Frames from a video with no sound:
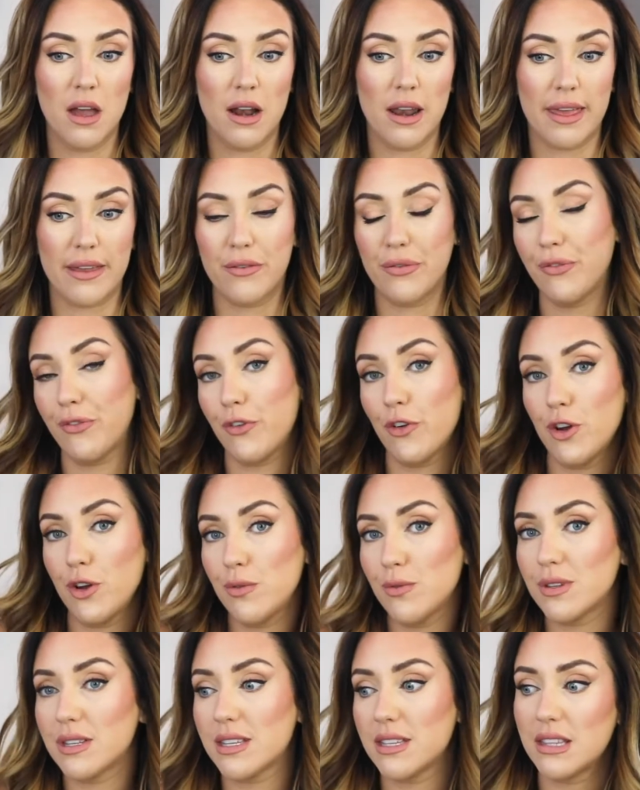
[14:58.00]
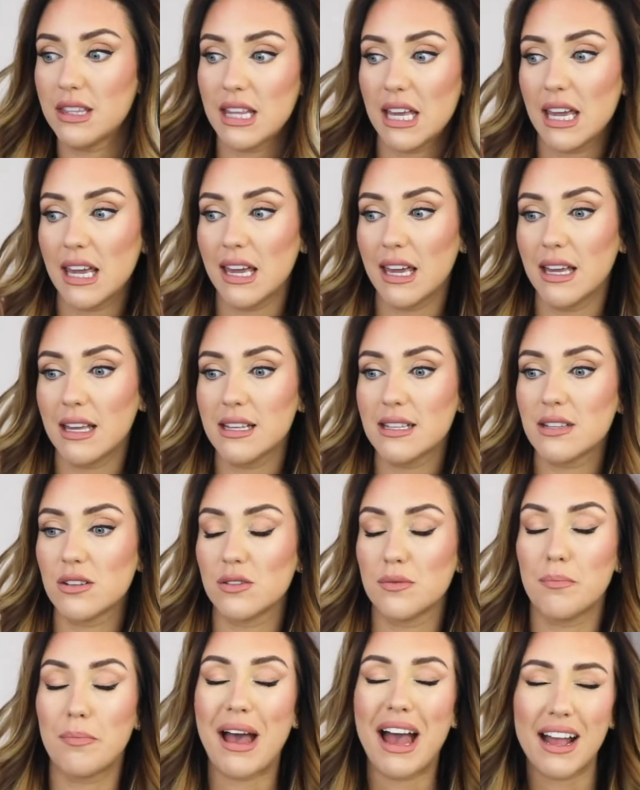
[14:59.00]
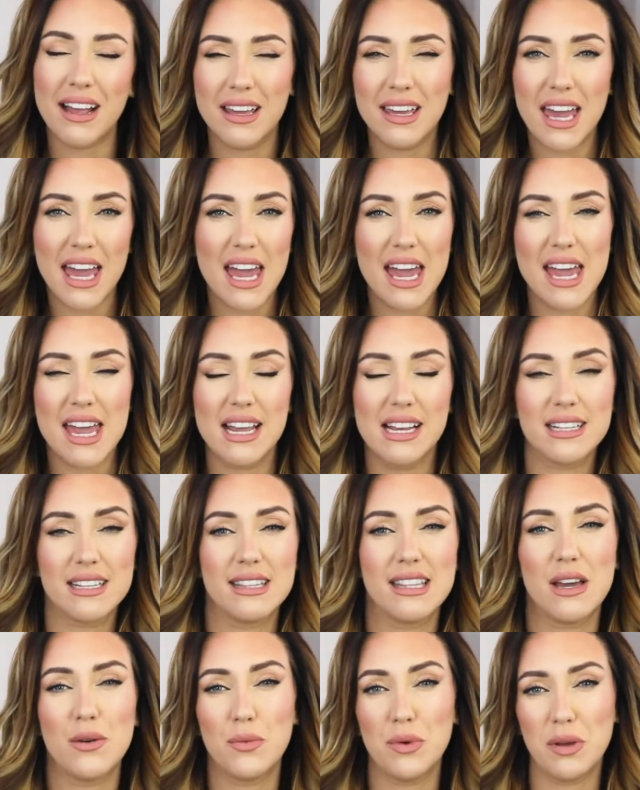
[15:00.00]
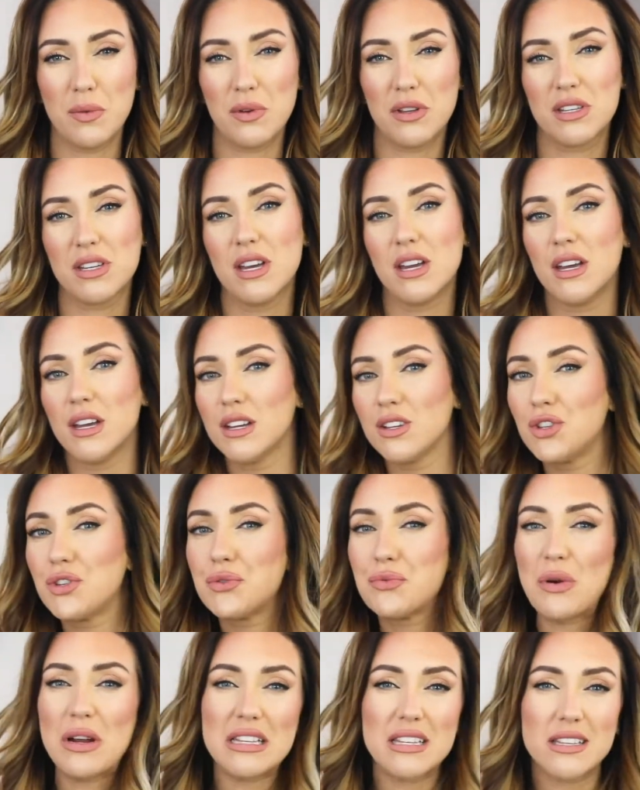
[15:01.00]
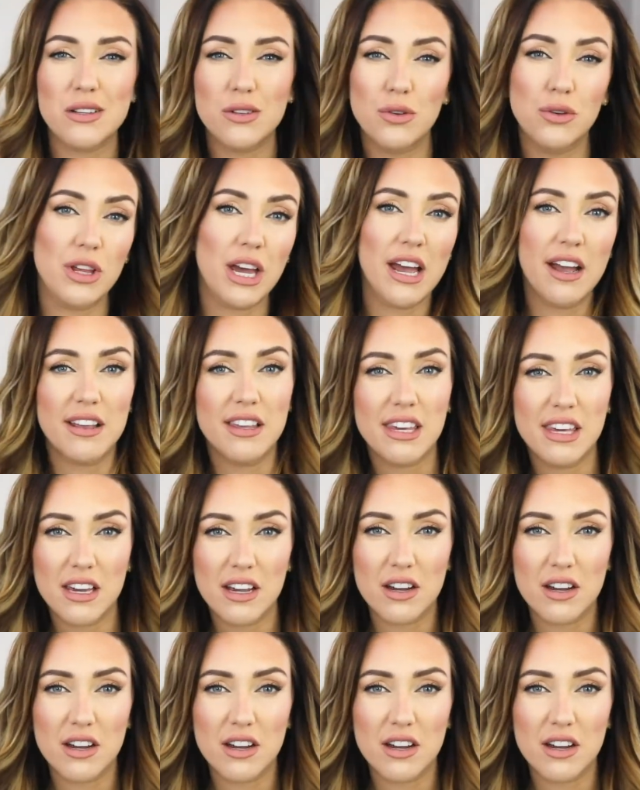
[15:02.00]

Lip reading: like fruits and things and pancakes, and then we would drizzle the honey